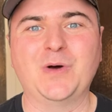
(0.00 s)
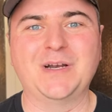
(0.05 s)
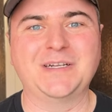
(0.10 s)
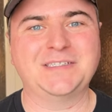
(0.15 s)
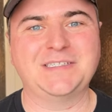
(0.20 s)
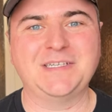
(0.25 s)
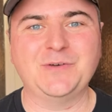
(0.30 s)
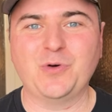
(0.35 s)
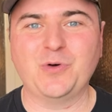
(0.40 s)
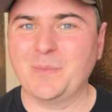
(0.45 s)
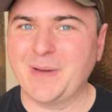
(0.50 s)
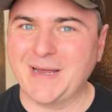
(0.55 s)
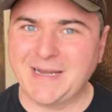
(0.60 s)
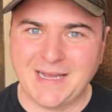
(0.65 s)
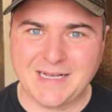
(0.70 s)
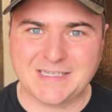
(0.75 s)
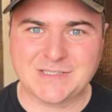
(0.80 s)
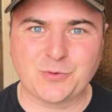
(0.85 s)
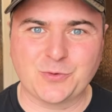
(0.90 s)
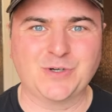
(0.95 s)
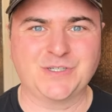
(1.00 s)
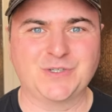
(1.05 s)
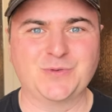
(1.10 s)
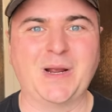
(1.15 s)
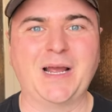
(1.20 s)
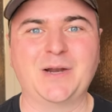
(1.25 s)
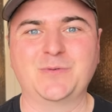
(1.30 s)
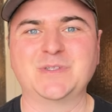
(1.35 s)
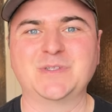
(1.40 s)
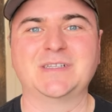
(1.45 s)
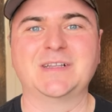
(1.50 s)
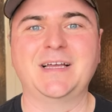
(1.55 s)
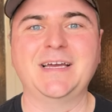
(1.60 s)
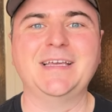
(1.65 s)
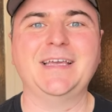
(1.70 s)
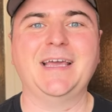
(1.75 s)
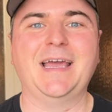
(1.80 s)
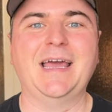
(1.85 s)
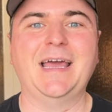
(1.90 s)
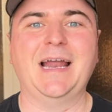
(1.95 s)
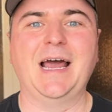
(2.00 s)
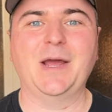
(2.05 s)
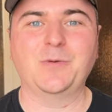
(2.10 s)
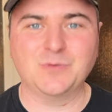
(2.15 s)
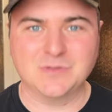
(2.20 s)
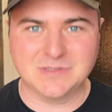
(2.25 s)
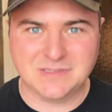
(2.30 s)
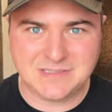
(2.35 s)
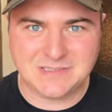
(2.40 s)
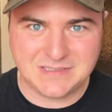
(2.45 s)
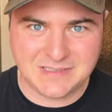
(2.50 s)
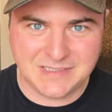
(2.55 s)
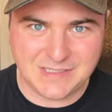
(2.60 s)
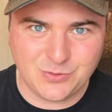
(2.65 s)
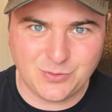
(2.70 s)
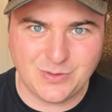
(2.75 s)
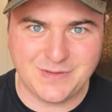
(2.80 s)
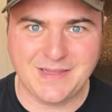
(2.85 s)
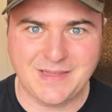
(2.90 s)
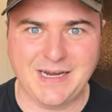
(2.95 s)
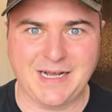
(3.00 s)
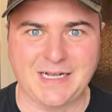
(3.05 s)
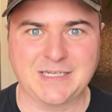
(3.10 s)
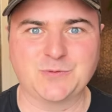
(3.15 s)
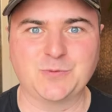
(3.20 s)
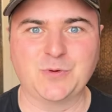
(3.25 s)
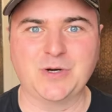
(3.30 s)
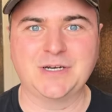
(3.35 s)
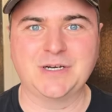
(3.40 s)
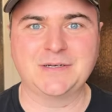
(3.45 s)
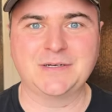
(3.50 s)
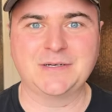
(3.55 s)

to see what my next horse ride was like, and I will see you in the next one.